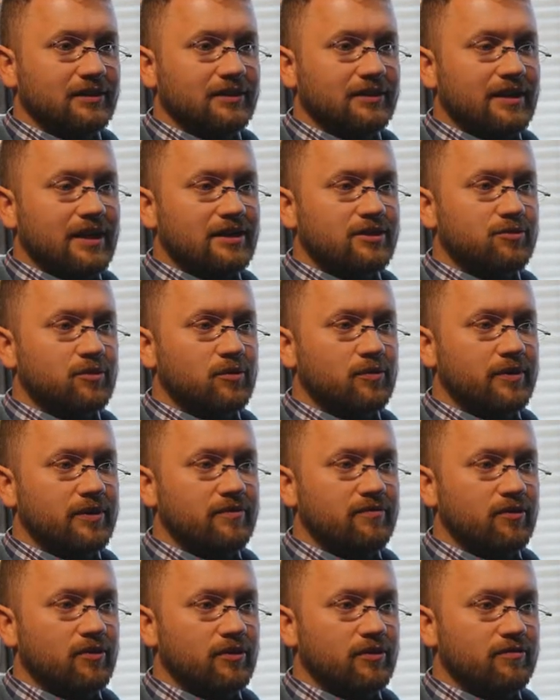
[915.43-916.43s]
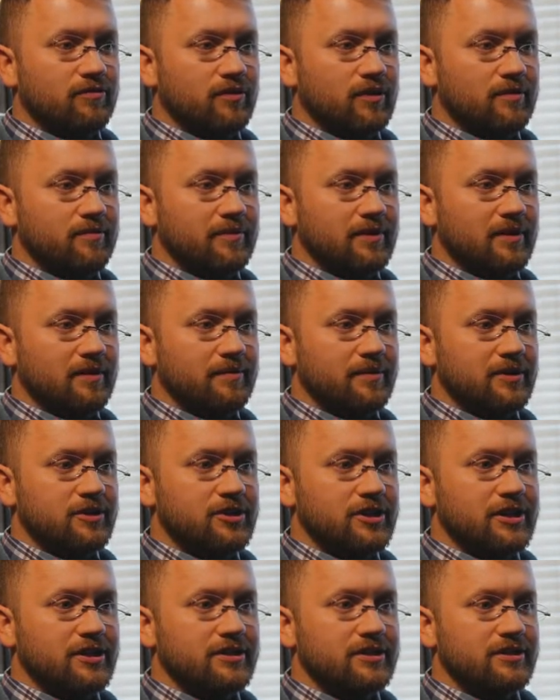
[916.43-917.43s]
That's where we inverted from. I'm going to
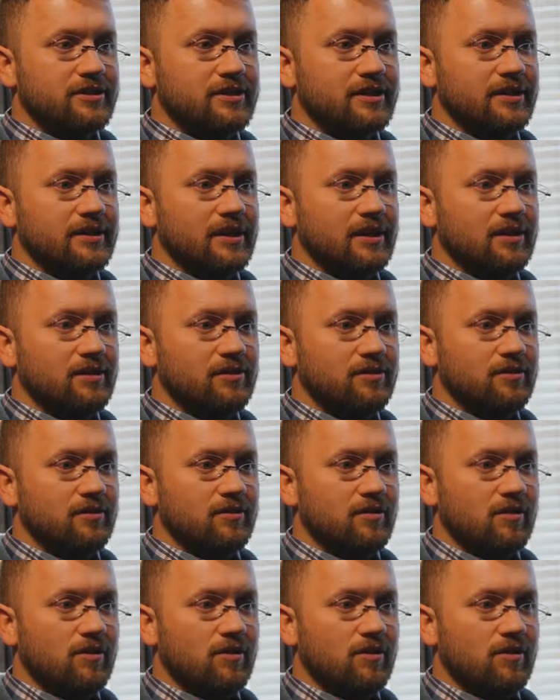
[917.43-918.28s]
change this to yellow.